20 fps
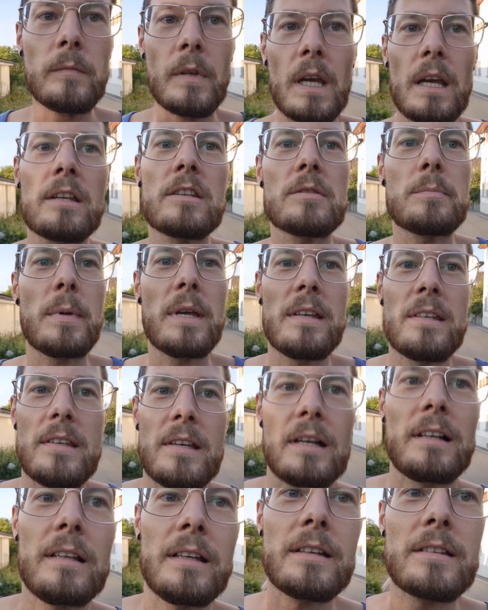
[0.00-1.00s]
it's
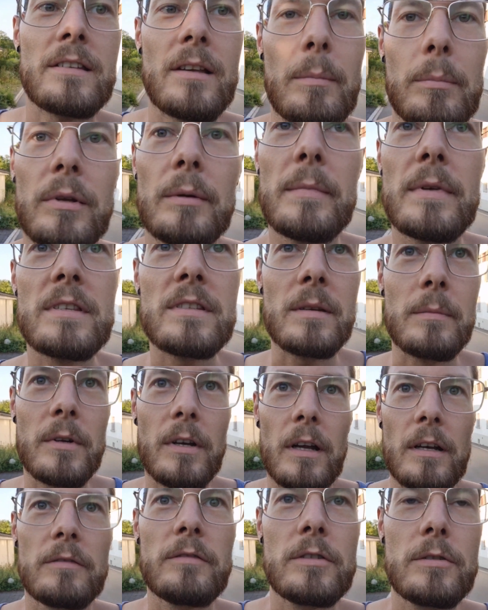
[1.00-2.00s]
basically a supplement, some
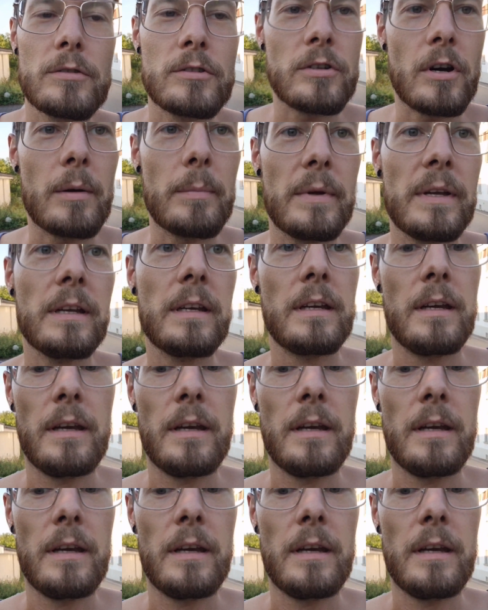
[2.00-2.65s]
kind of nootropic,